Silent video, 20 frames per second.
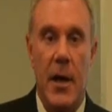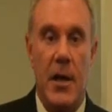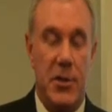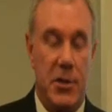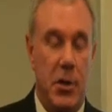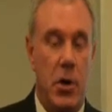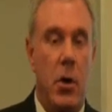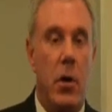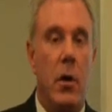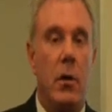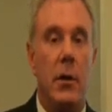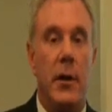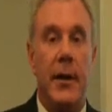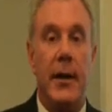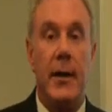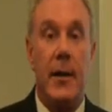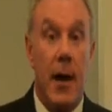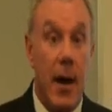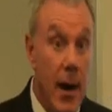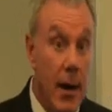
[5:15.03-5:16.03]
He is
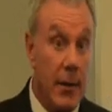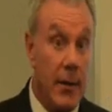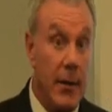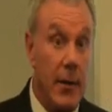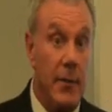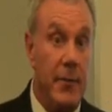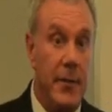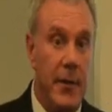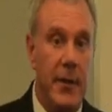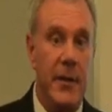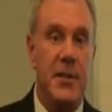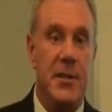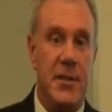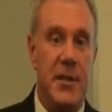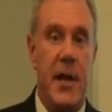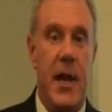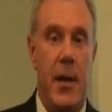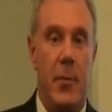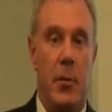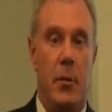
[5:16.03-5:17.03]
currently cognitively
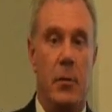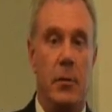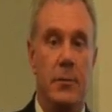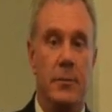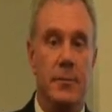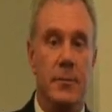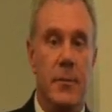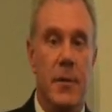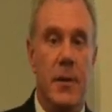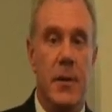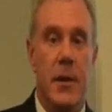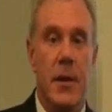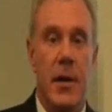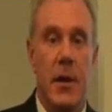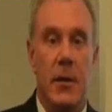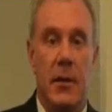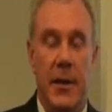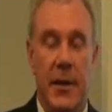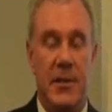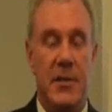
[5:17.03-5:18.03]
stable,
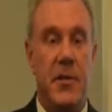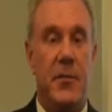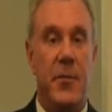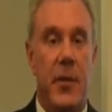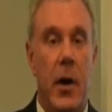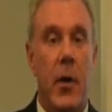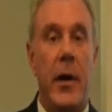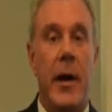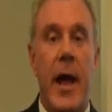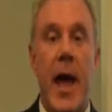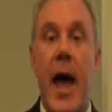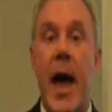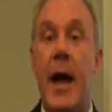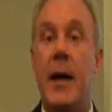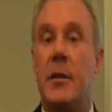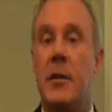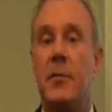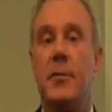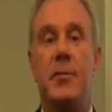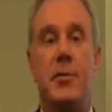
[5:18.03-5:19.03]
leads a very
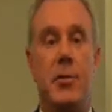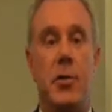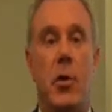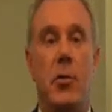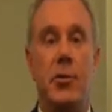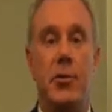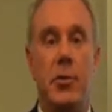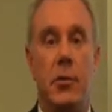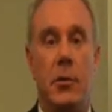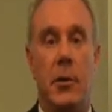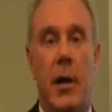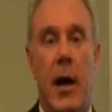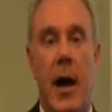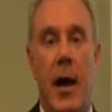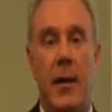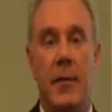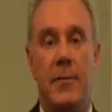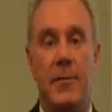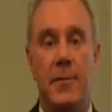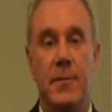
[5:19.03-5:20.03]
active social
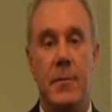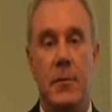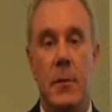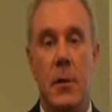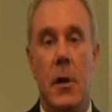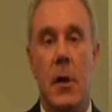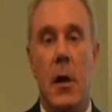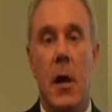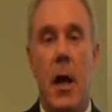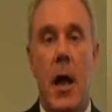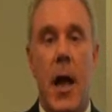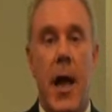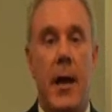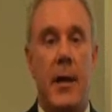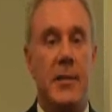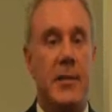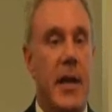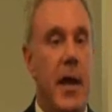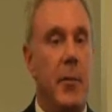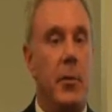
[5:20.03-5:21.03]
life,
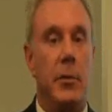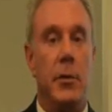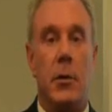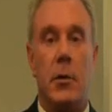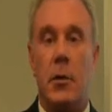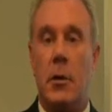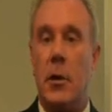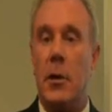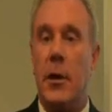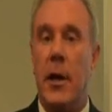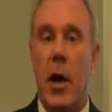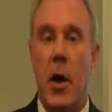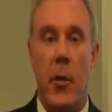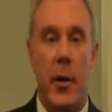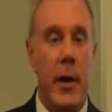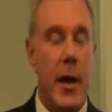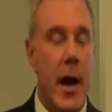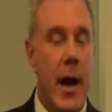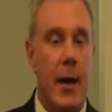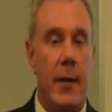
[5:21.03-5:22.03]
and is able to
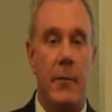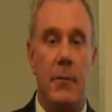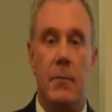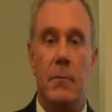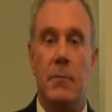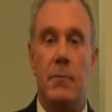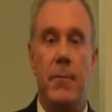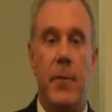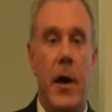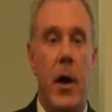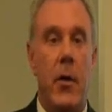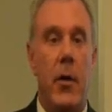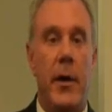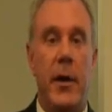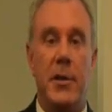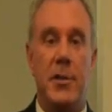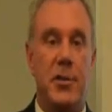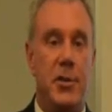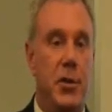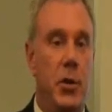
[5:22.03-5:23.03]
carry on
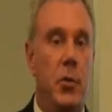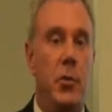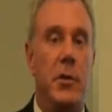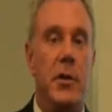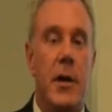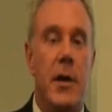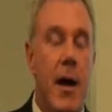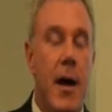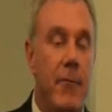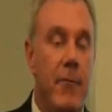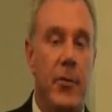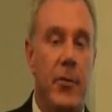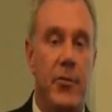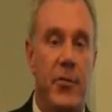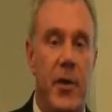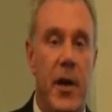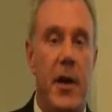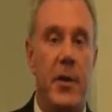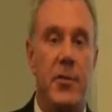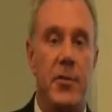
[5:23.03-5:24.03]
very astute
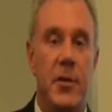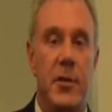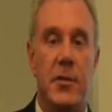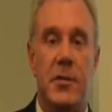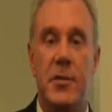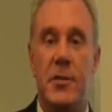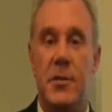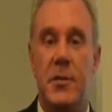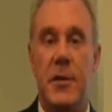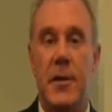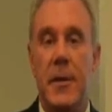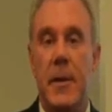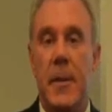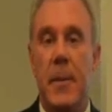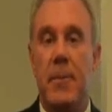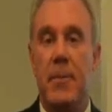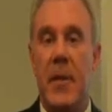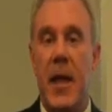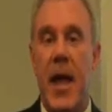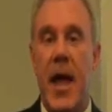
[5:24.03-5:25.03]
conversations
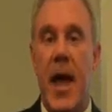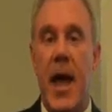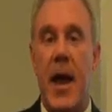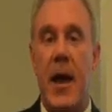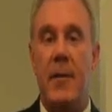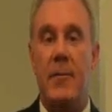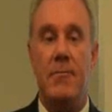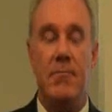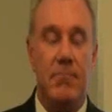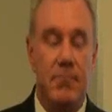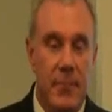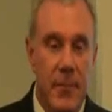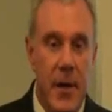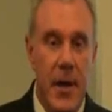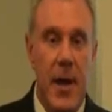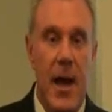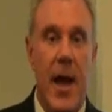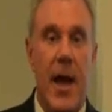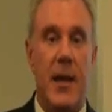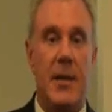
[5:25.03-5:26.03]
and
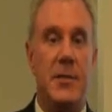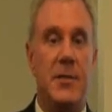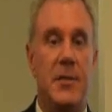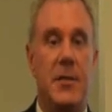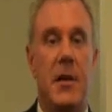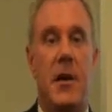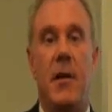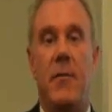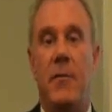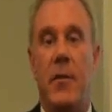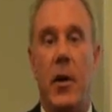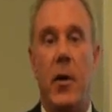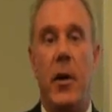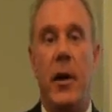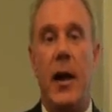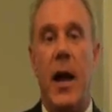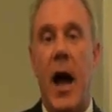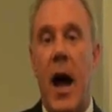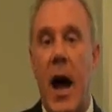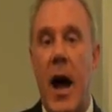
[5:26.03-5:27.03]
has a
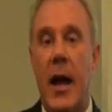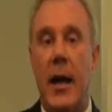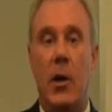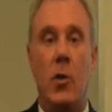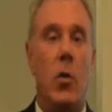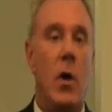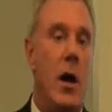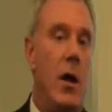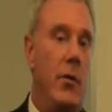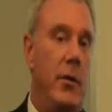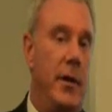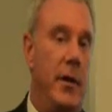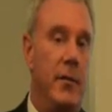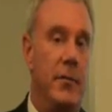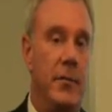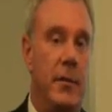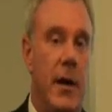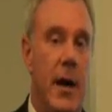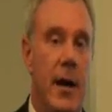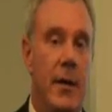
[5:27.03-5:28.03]
very high
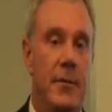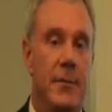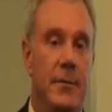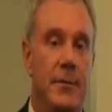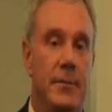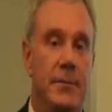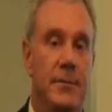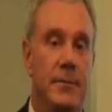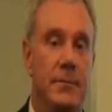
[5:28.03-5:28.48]
quality of life.